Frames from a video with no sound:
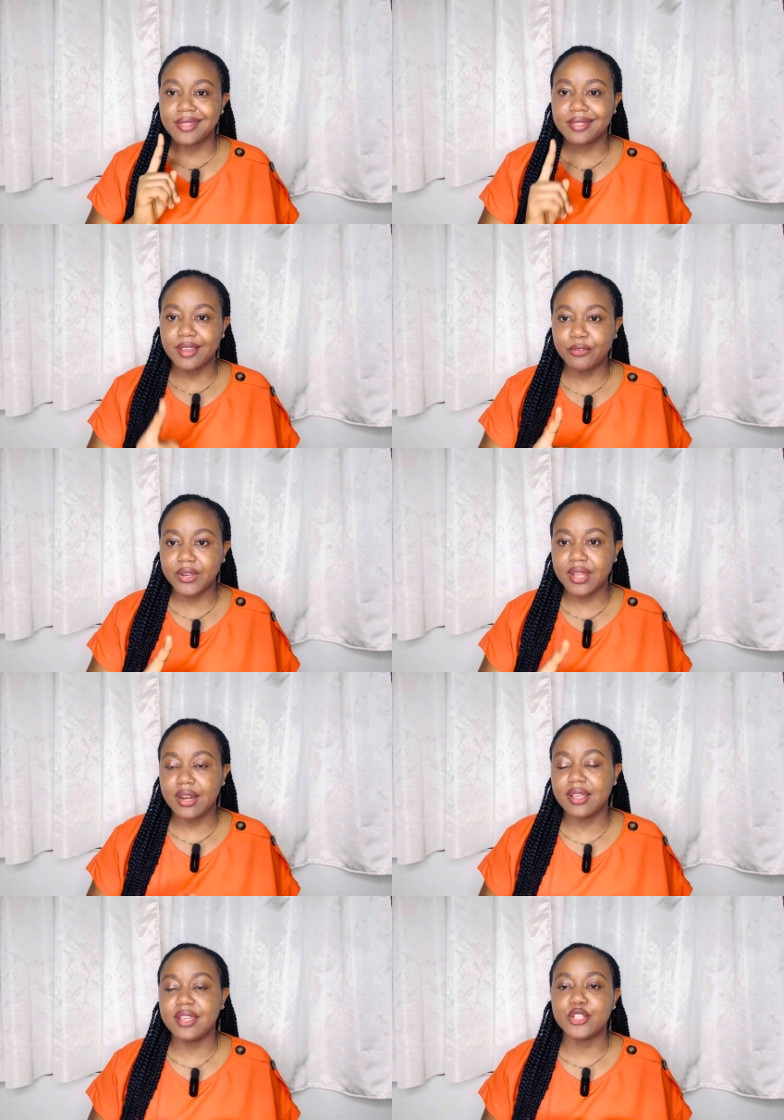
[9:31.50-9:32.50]

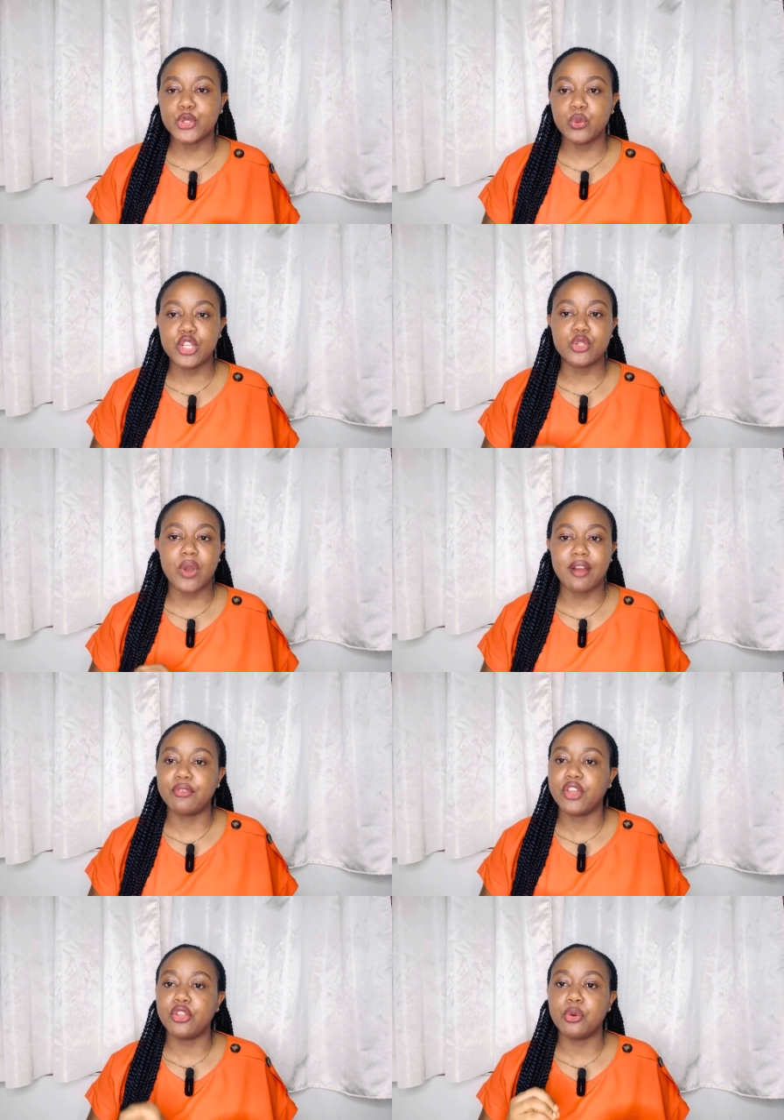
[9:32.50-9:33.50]
definitely it's going to
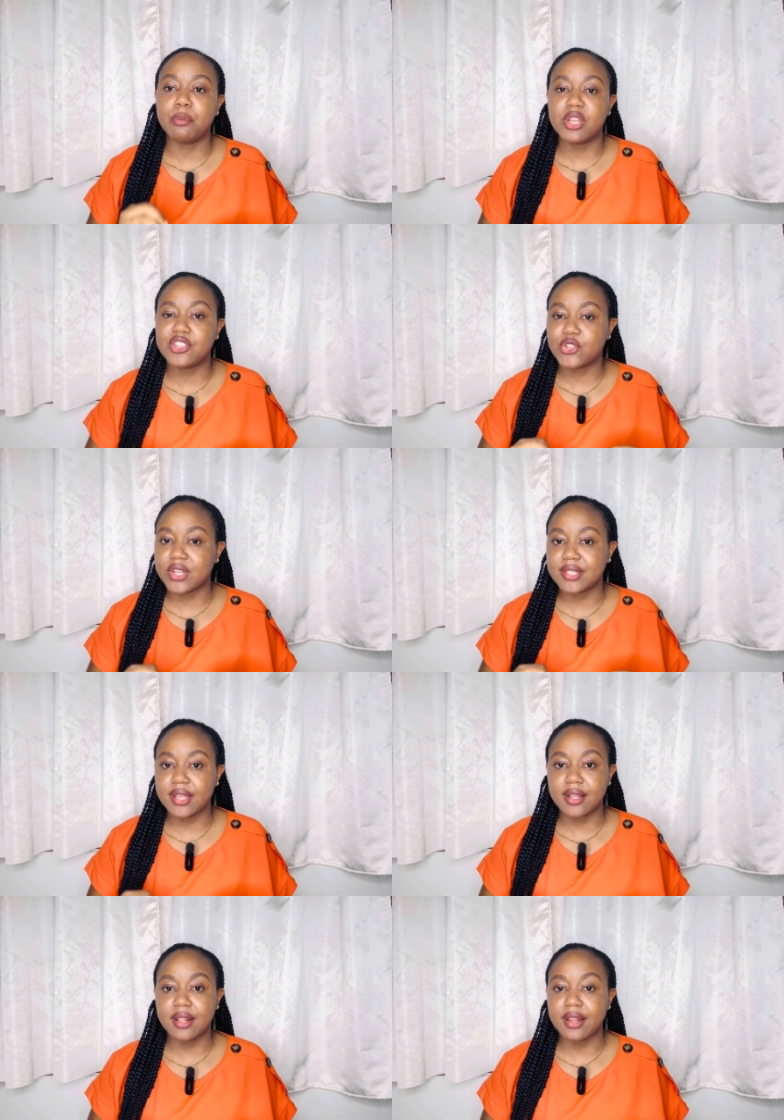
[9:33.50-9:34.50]
affect your menstrual
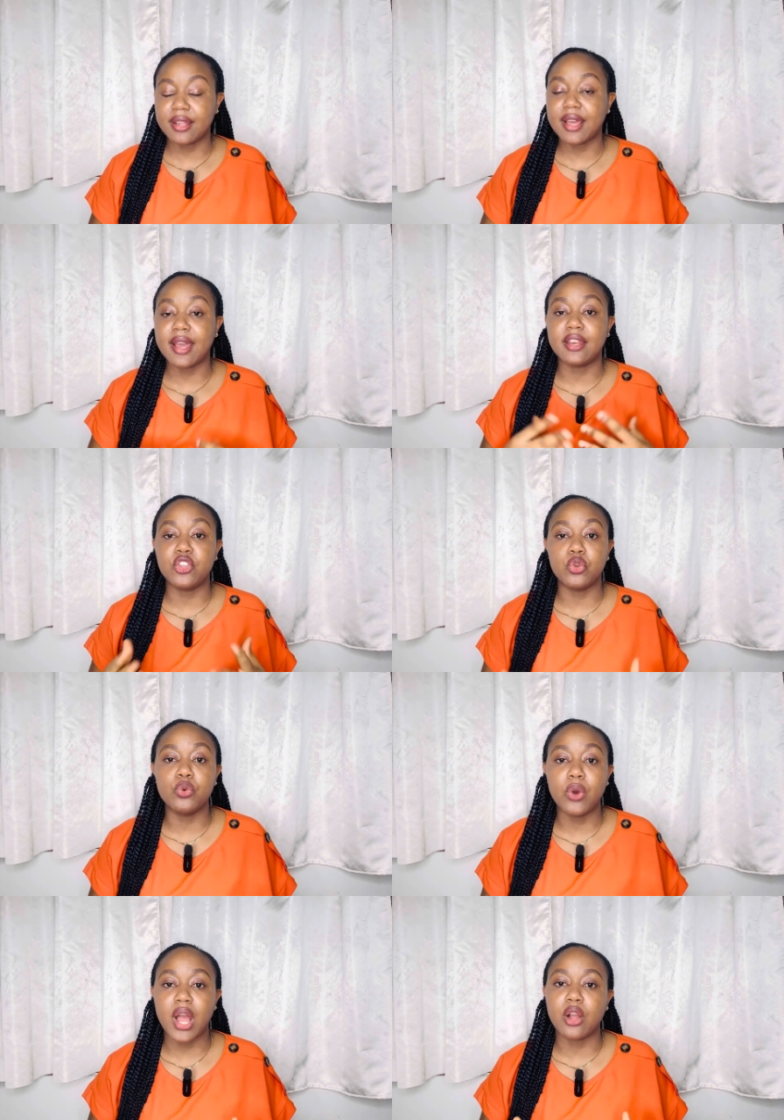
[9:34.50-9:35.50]
cycle length, and
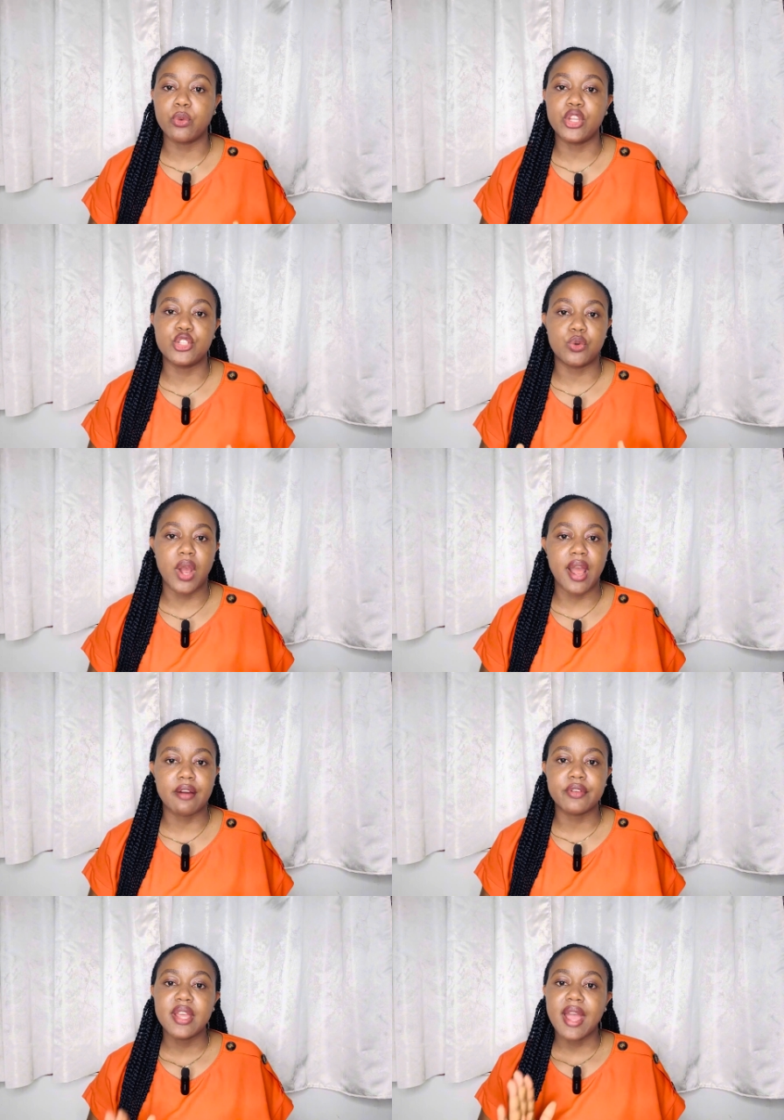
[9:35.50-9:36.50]
you are going to
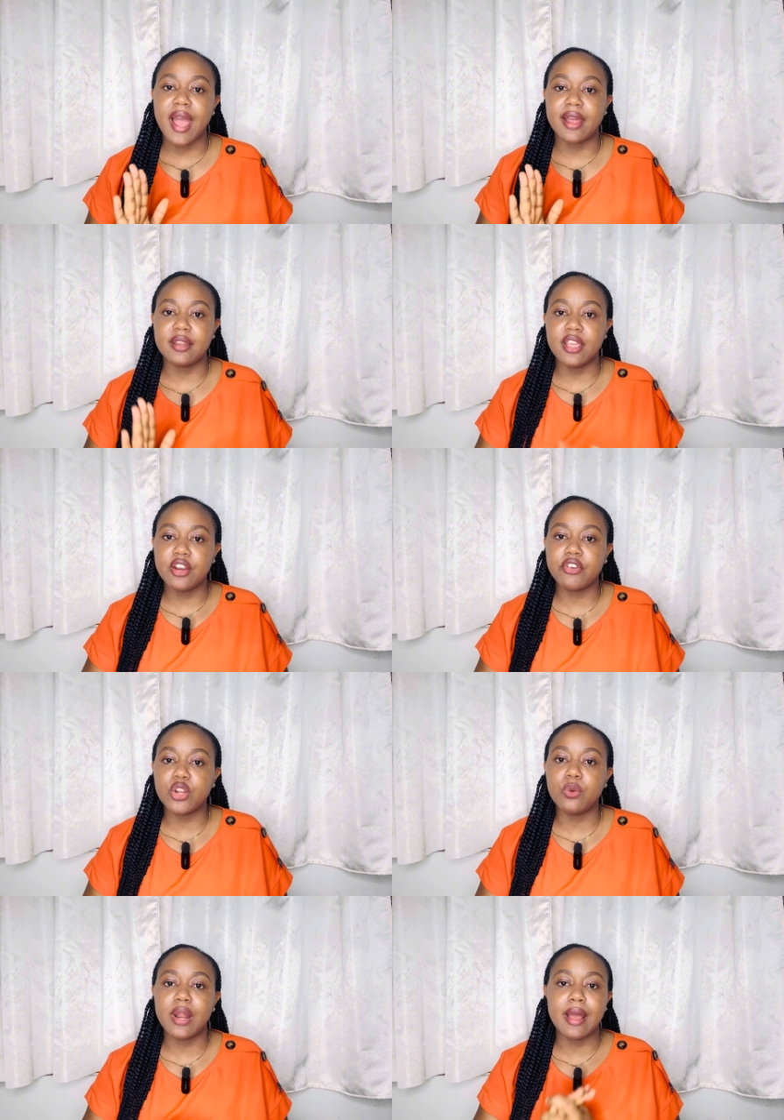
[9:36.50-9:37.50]
have an
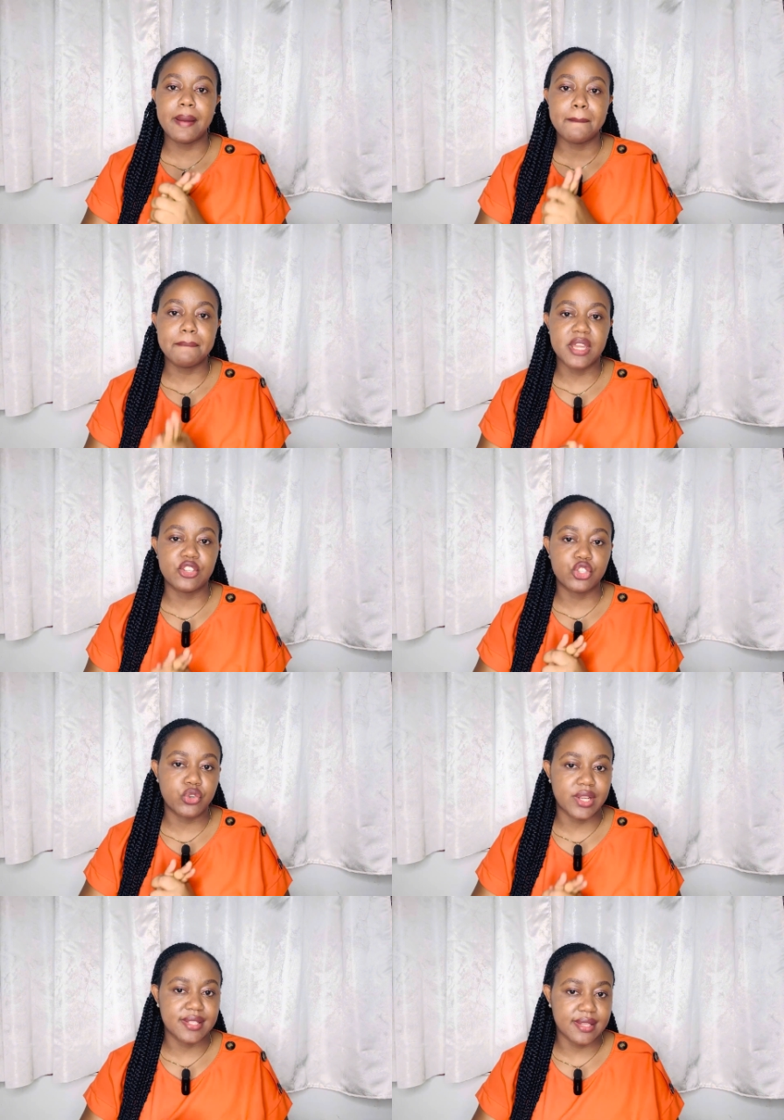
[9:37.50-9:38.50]
irregular
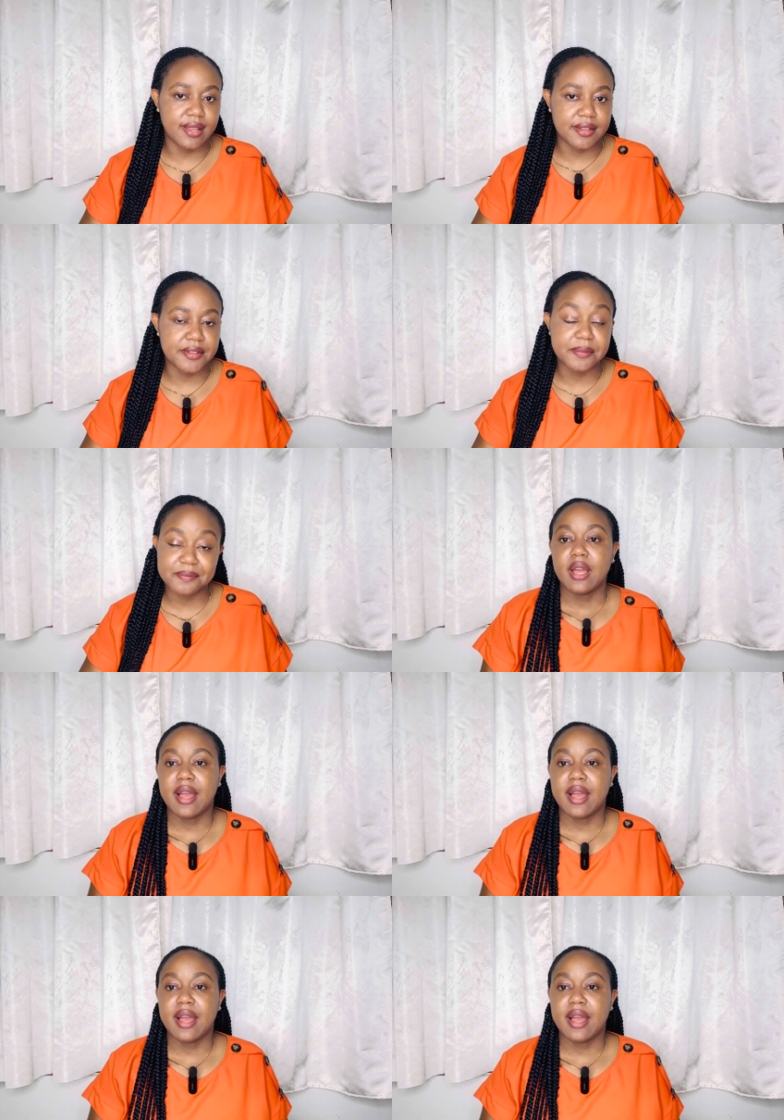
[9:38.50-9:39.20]
menstrual cycle.